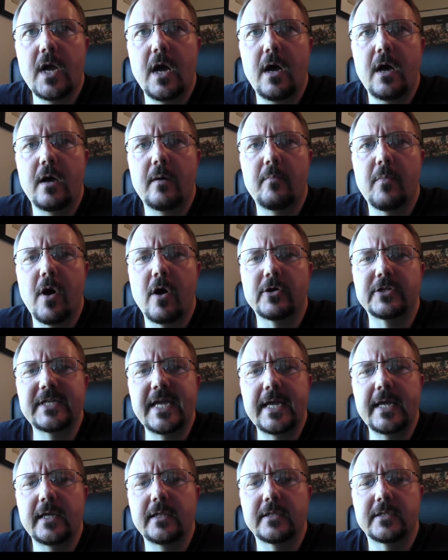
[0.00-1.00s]
are
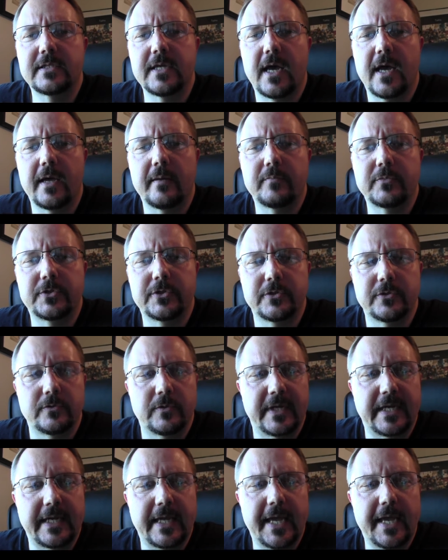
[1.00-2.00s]
taking the time
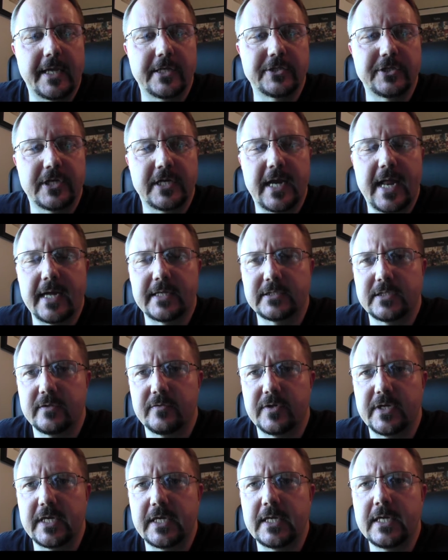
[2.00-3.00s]
to engage in an
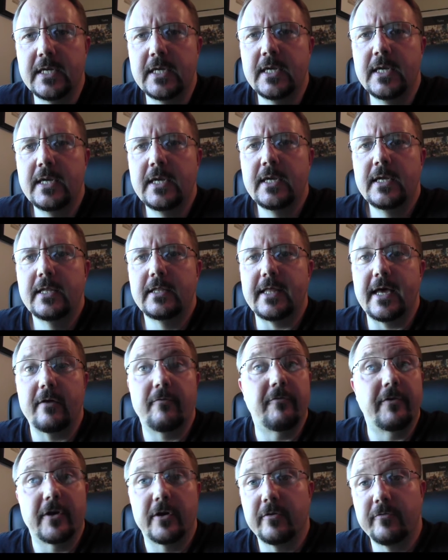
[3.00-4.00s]
activity
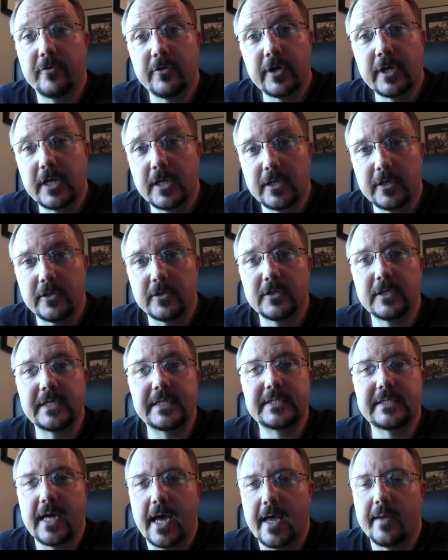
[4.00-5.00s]
that very, very
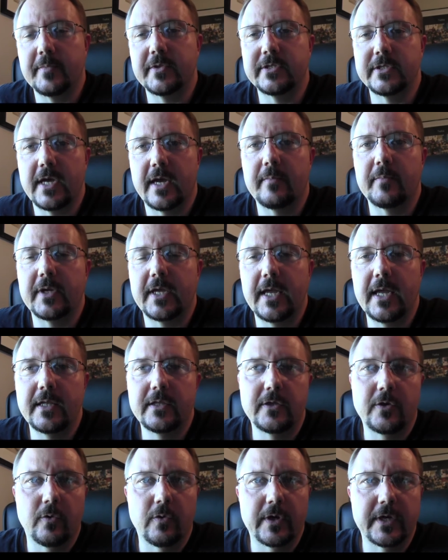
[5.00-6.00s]
clearly, time and time
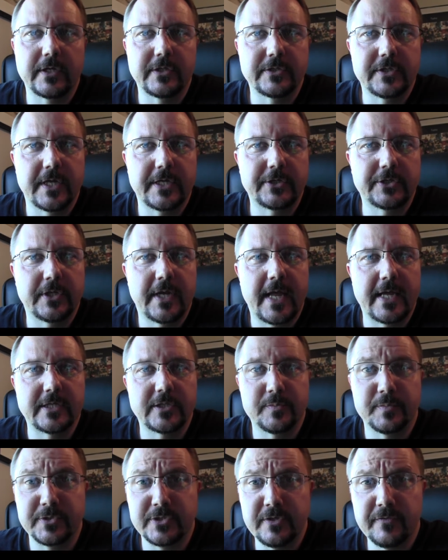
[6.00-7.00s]
again, the organization
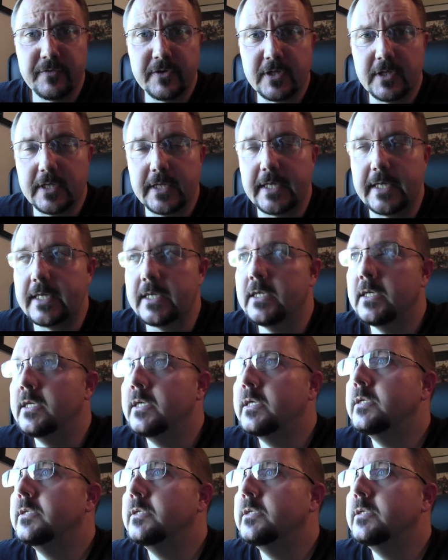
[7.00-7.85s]
has specifically